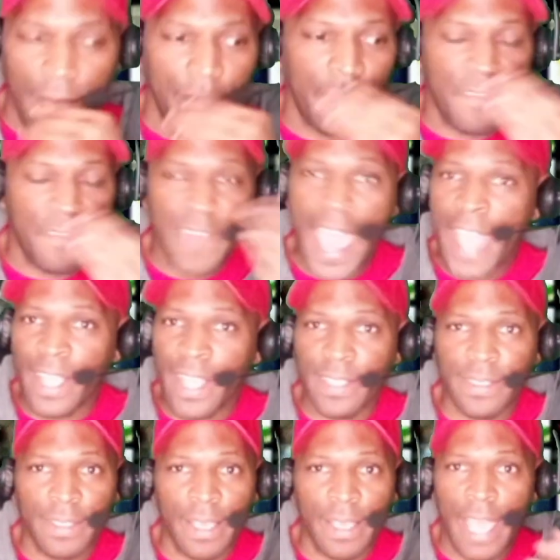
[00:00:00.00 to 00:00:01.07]
The
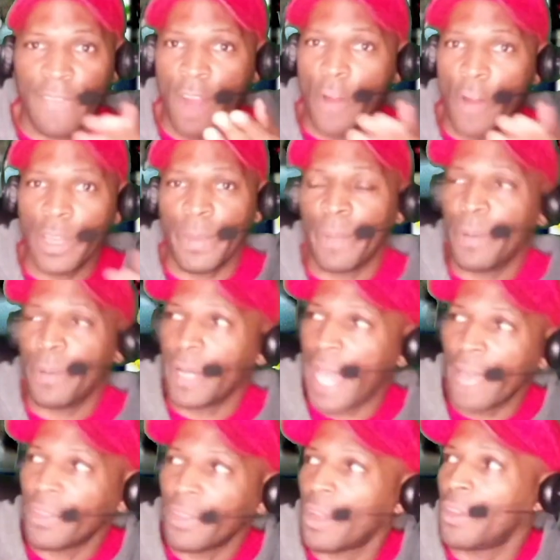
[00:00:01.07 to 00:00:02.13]
facts have already been put
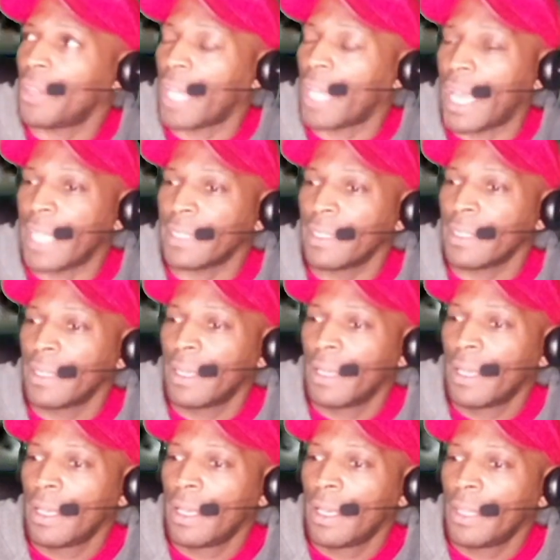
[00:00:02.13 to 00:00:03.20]
out there, you guys.
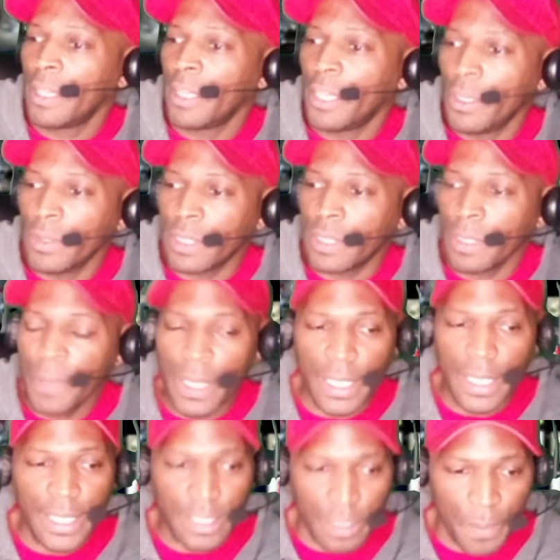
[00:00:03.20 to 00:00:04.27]
The Houston
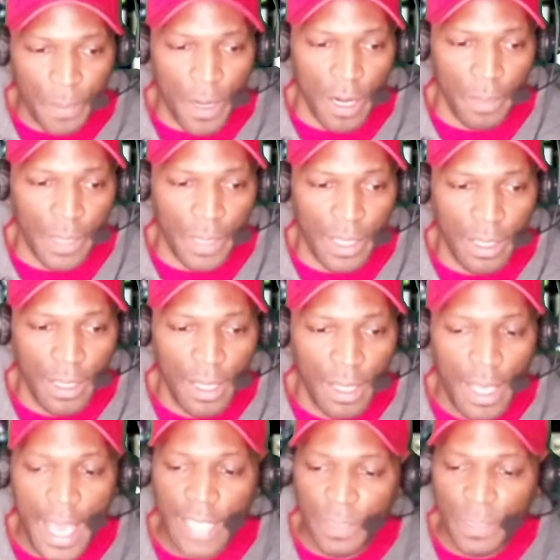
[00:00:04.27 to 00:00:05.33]
Police Department
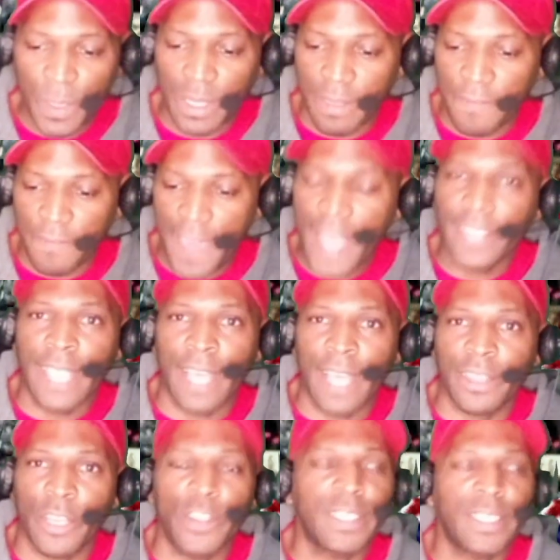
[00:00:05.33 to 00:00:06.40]
has put the facts
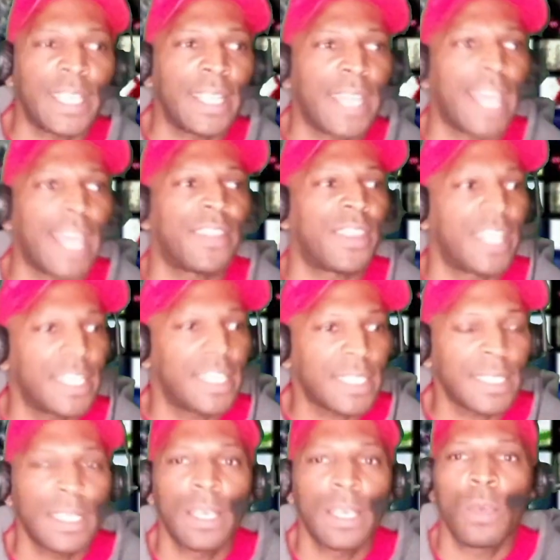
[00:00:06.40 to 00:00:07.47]
out there and said that
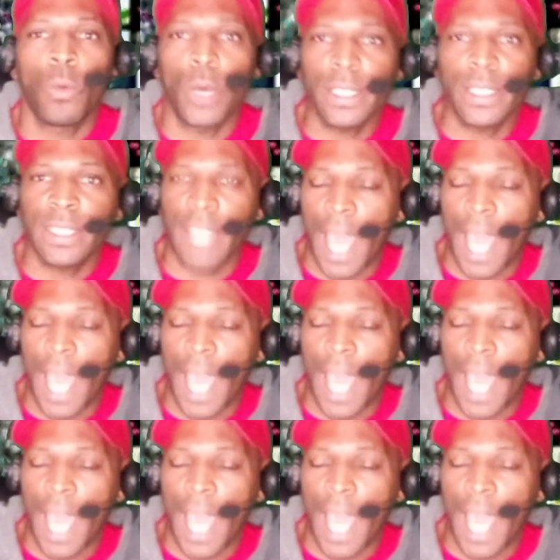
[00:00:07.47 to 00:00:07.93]
this was